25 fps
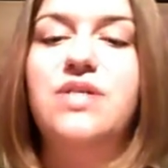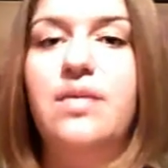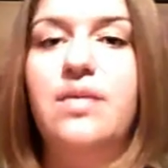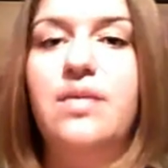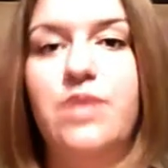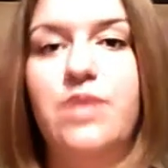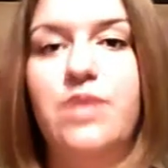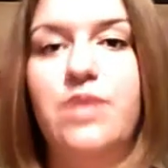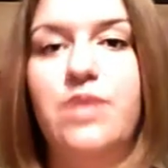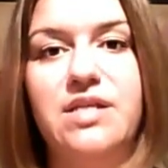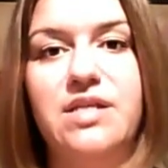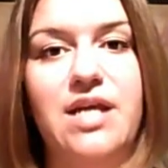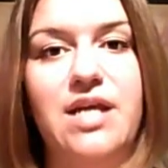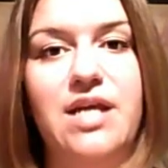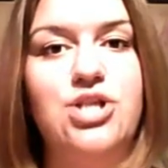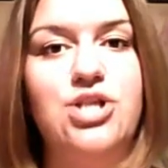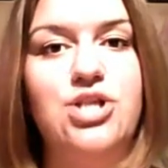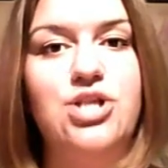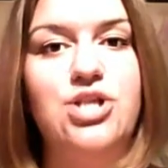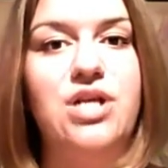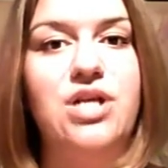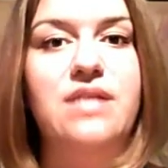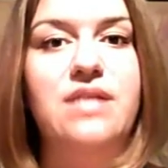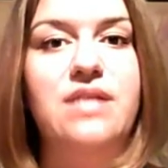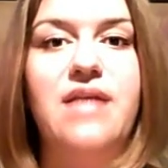
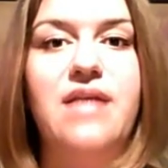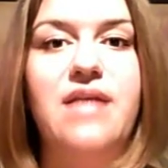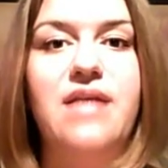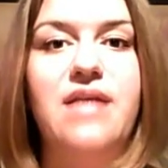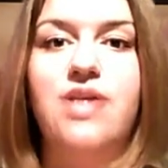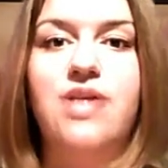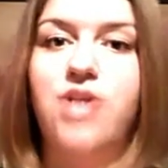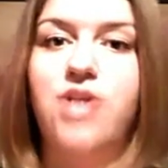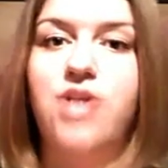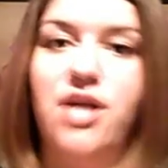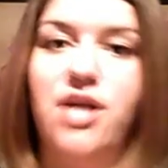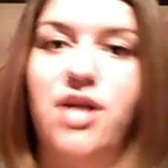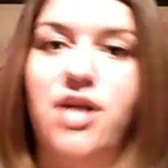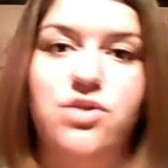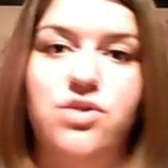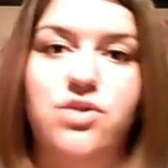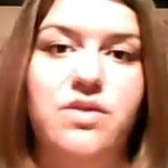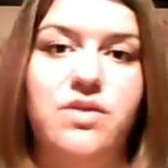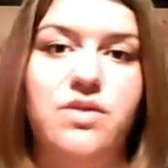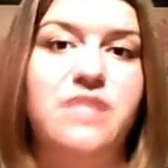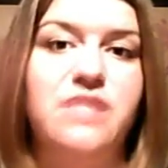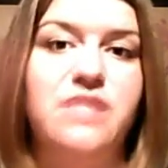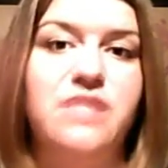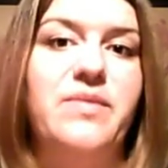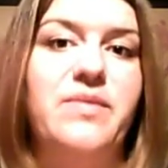immunizations, educational
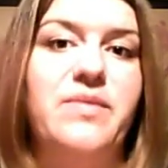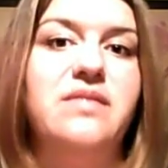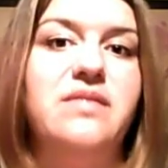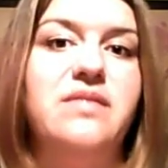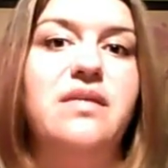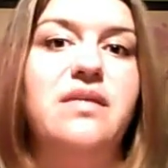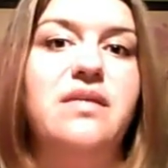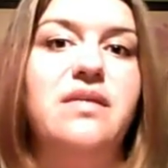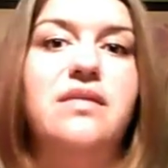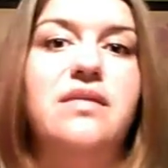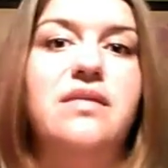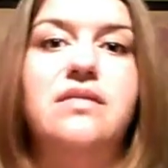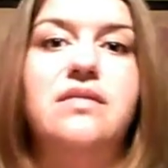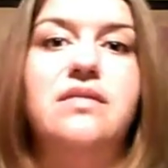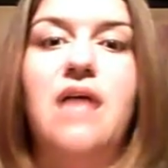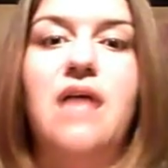expenses,